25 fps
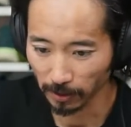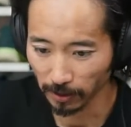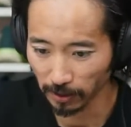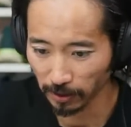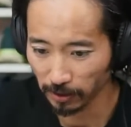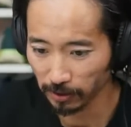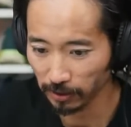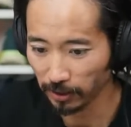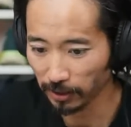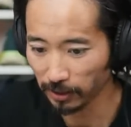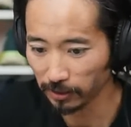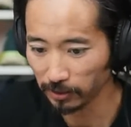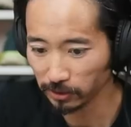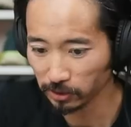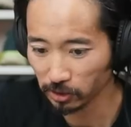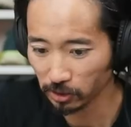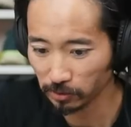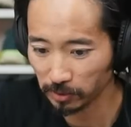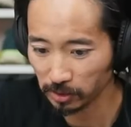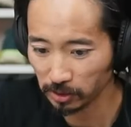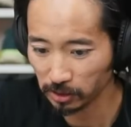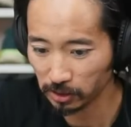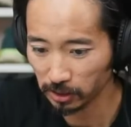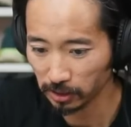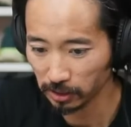And Alex
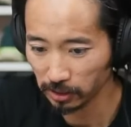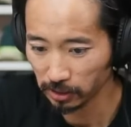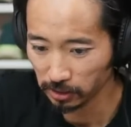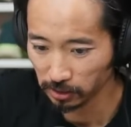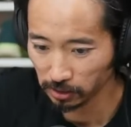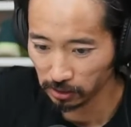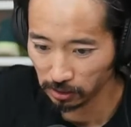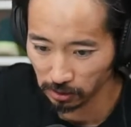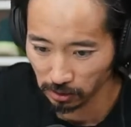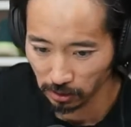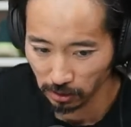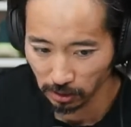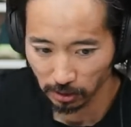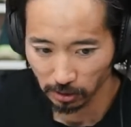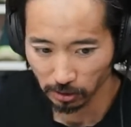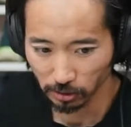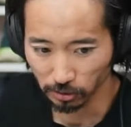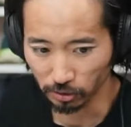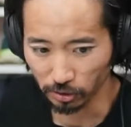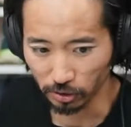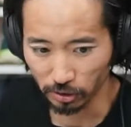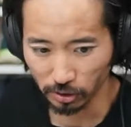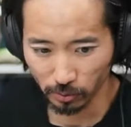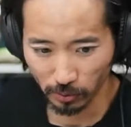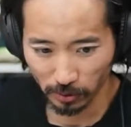Herman says,
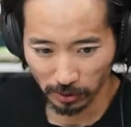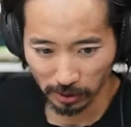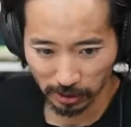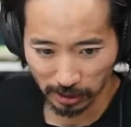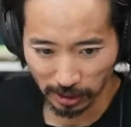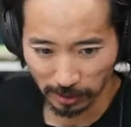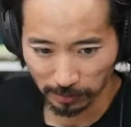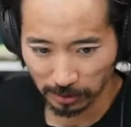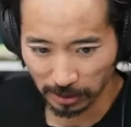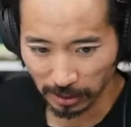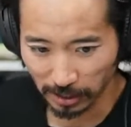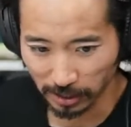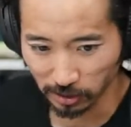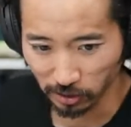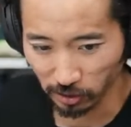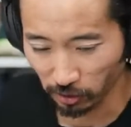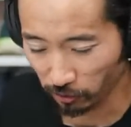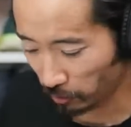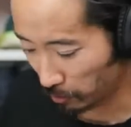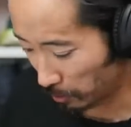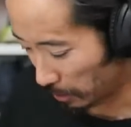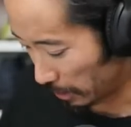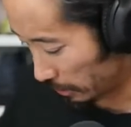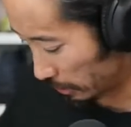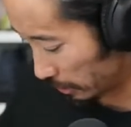"Do you wear the same size
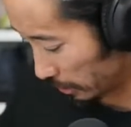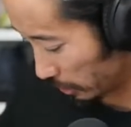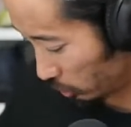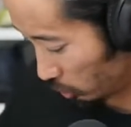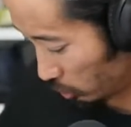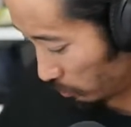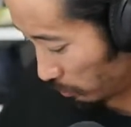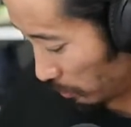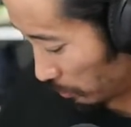Nova Blast as